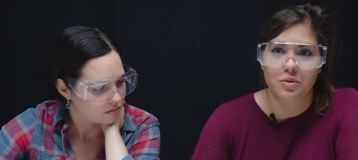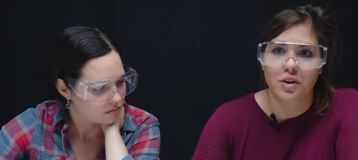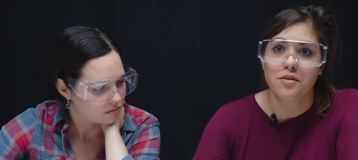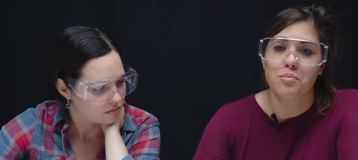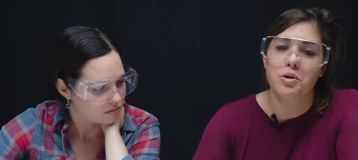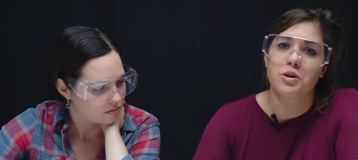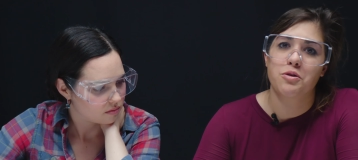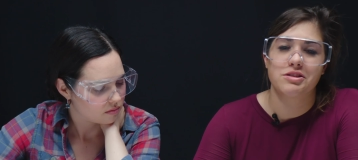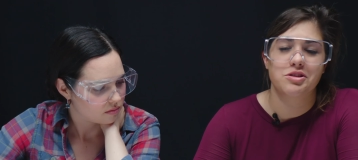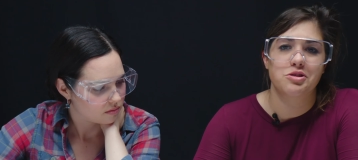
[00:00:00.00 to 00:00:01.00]
Speaker 1: So if you have a broken
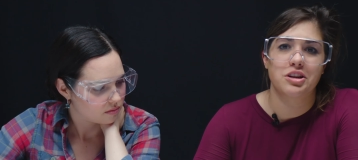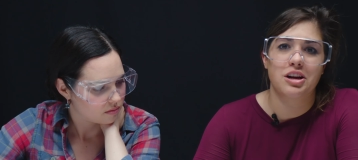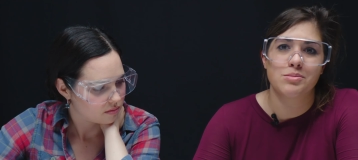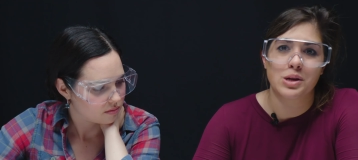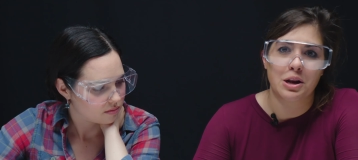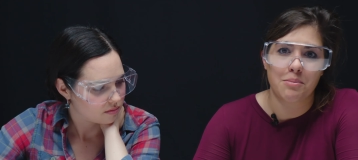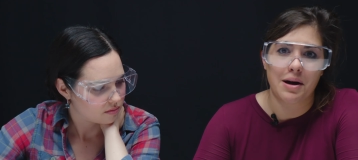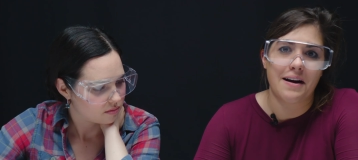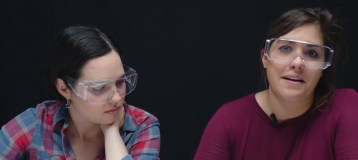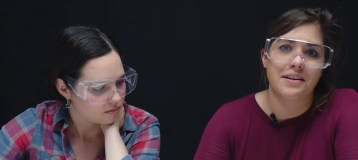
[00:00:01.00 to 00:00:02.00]
crystal that comes out of the
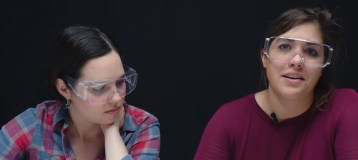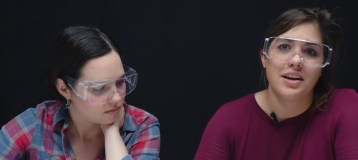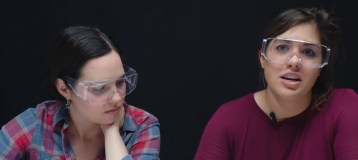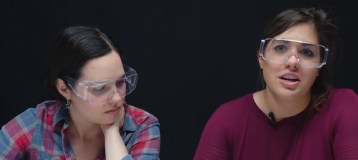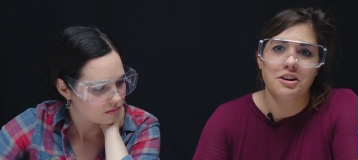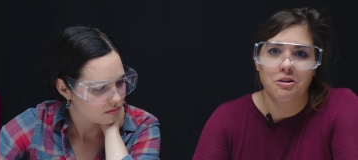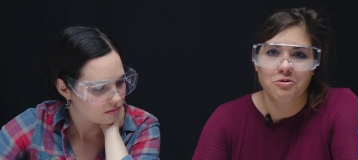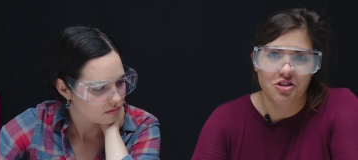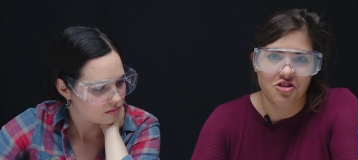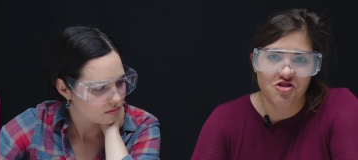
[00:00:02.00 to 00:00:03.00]
mine, you don't
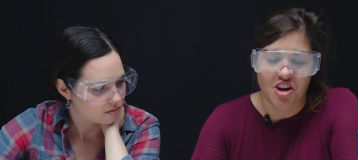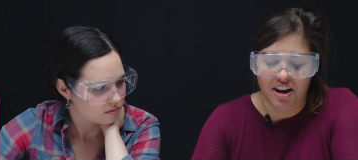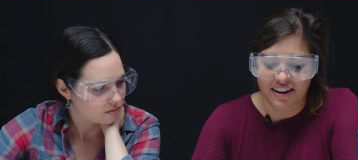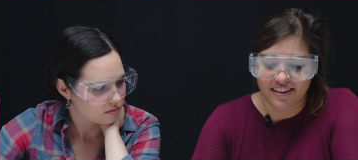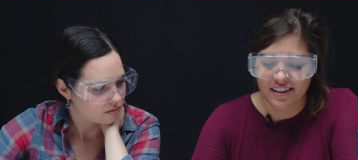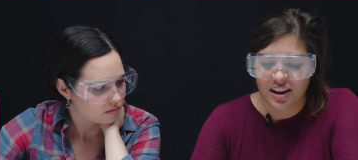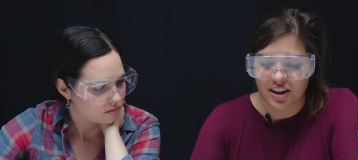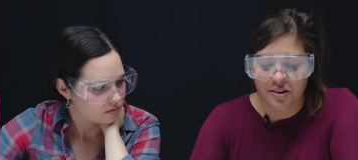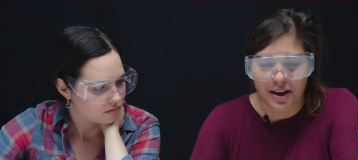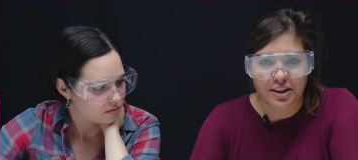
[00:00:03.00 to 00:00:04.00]
just chuck it.
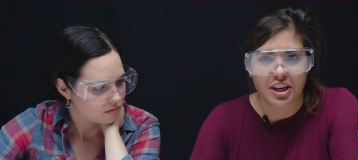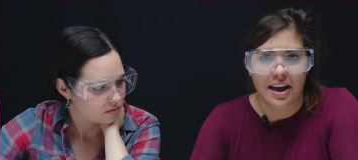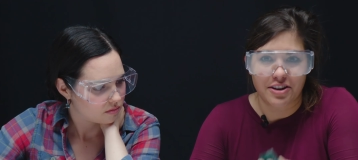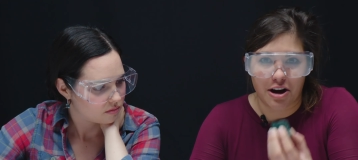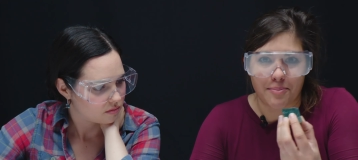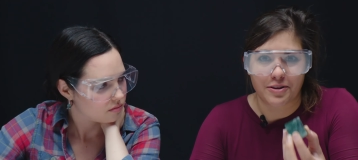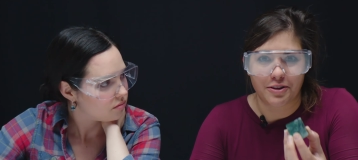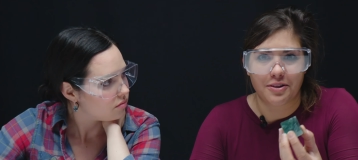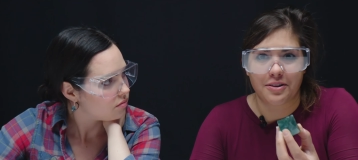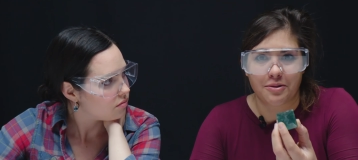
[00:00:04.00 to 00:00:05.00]
You actually have an
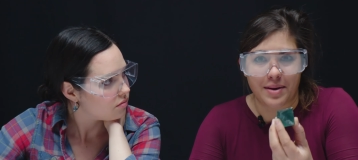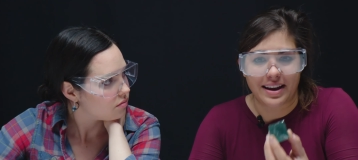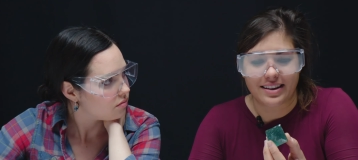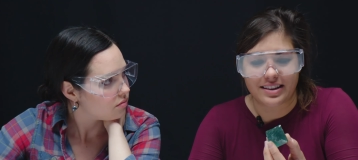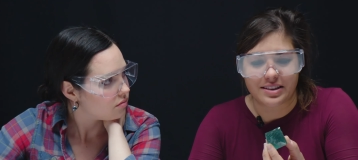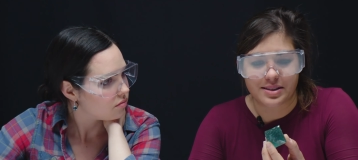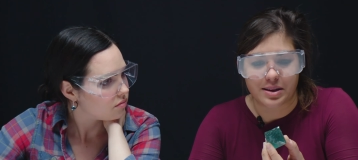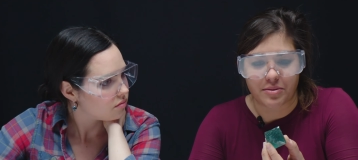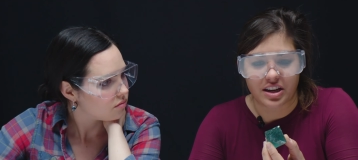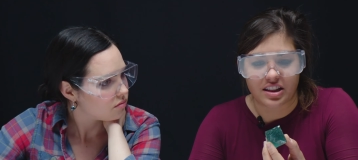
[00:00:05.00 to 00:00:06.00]
opportunity to make it into
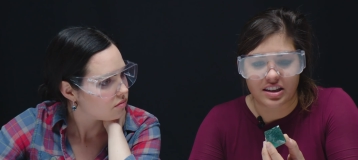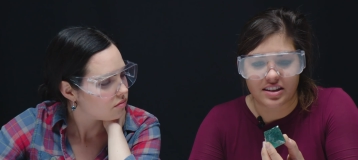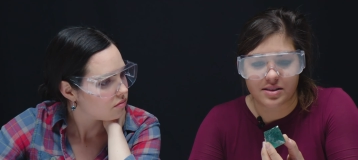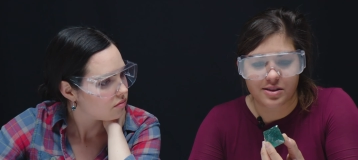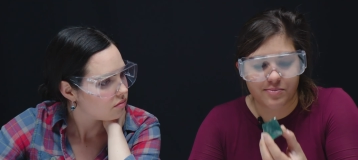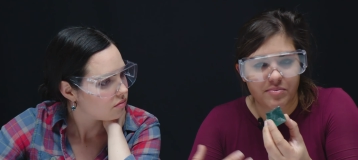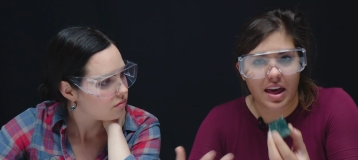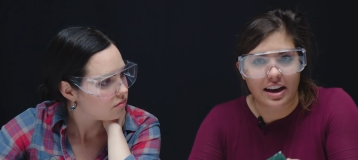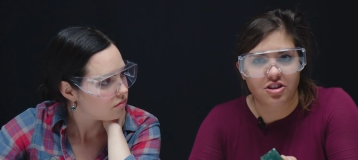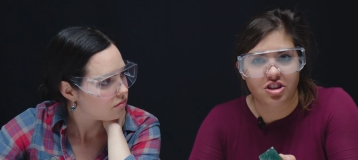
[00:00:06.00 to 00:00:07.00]
something that is
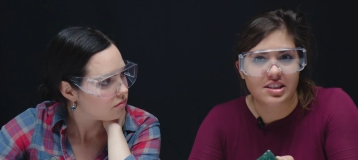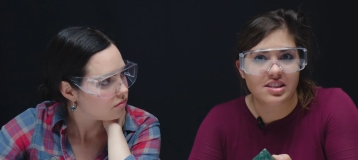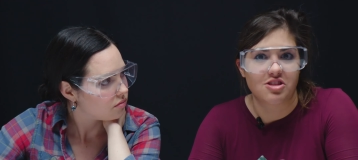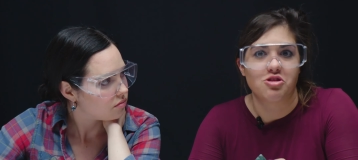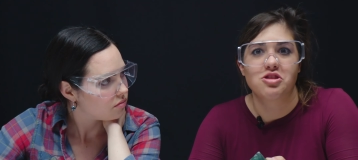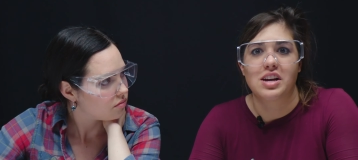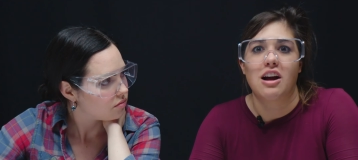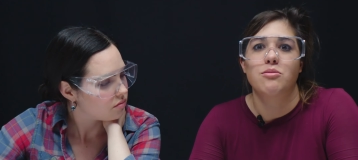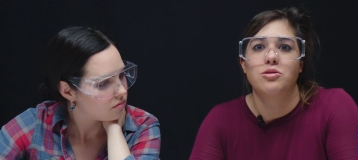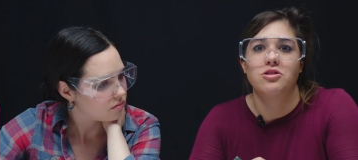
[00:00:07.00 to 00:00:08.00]
actually still
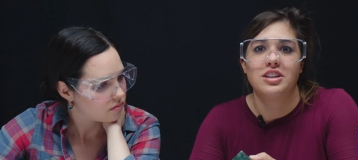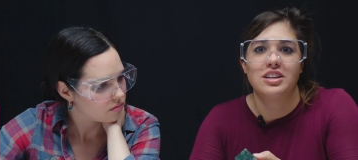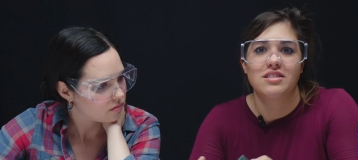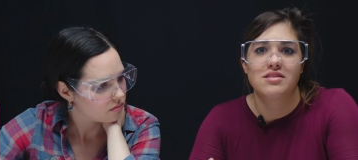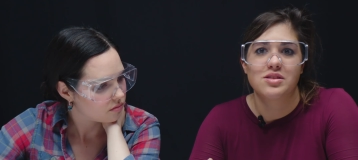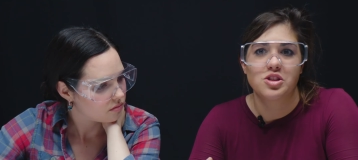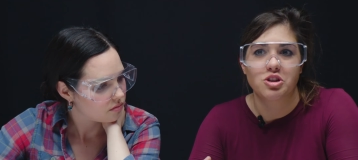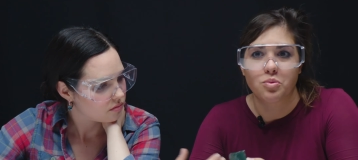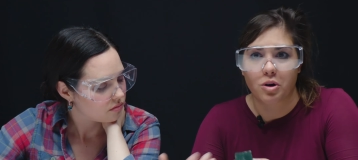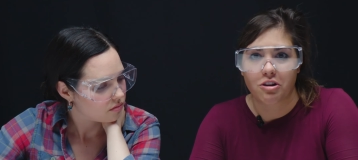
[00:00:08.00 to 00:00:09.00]
desirable and
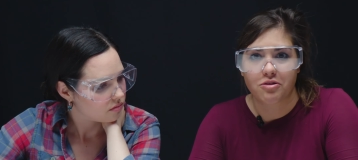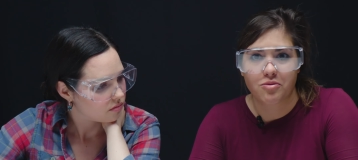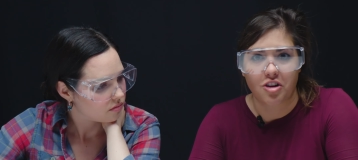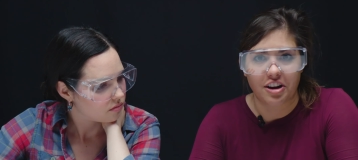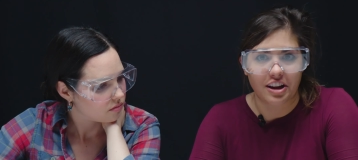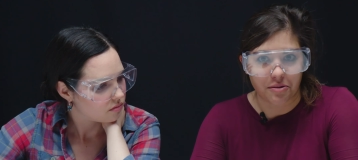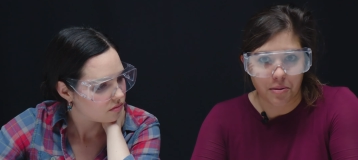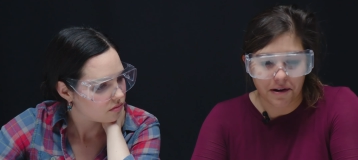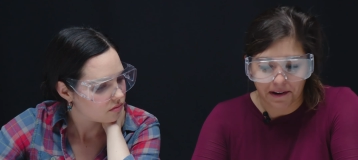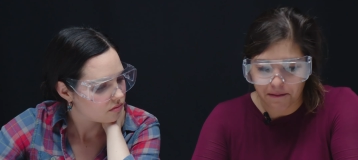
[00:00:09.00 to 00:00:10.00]
still worth trying to get to
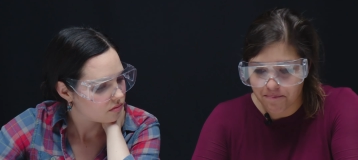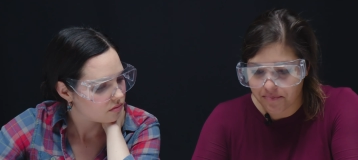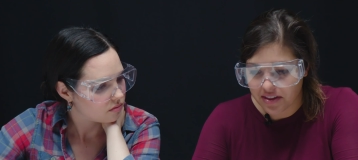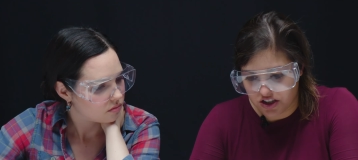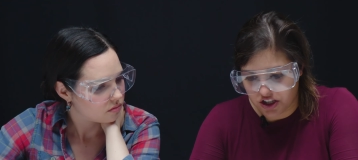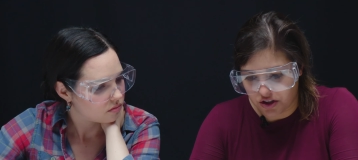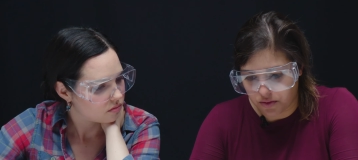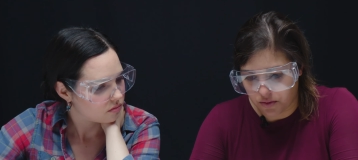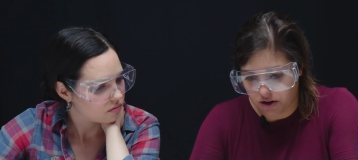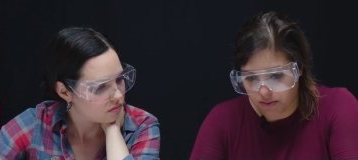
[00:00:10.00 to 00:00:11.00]
market. Do you
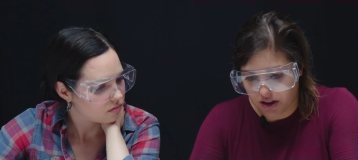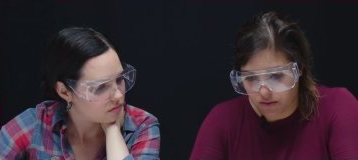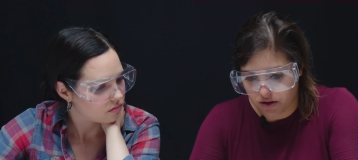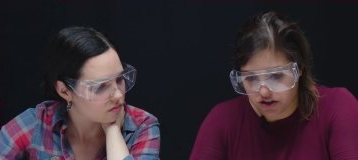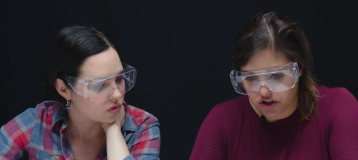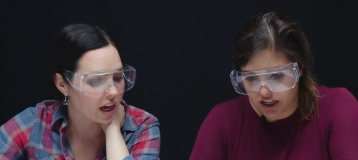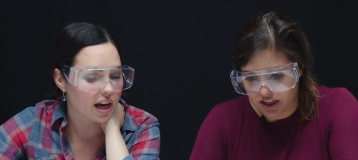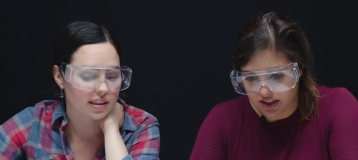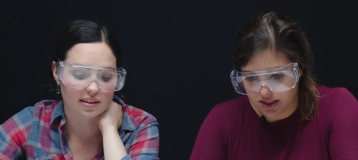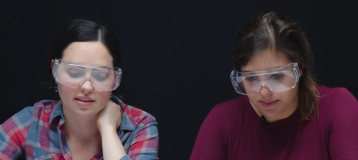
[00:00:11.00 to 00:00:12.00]
want to be the one to try
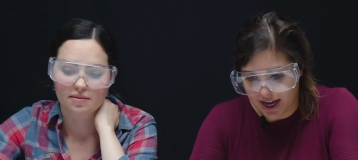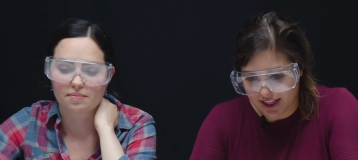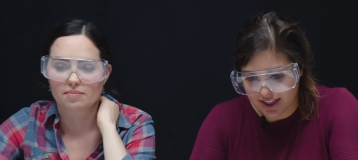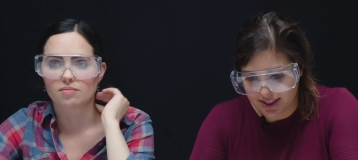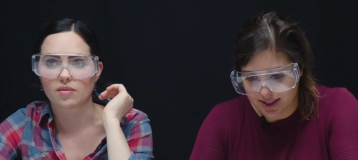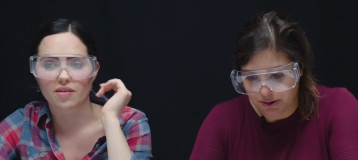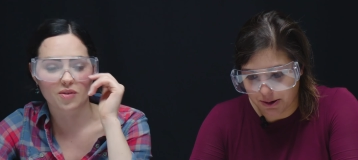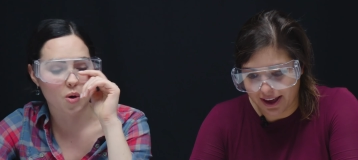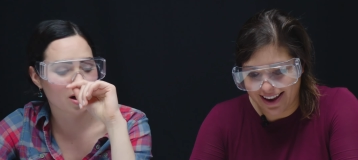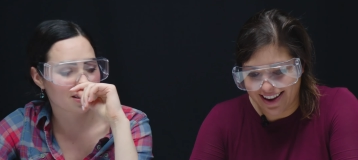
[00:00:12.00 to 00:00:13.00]
yes. to smack this? Okay. Of
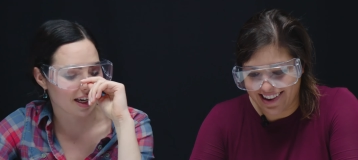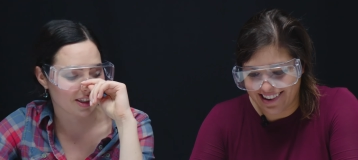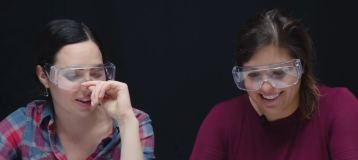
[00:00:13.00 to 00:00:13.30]
course I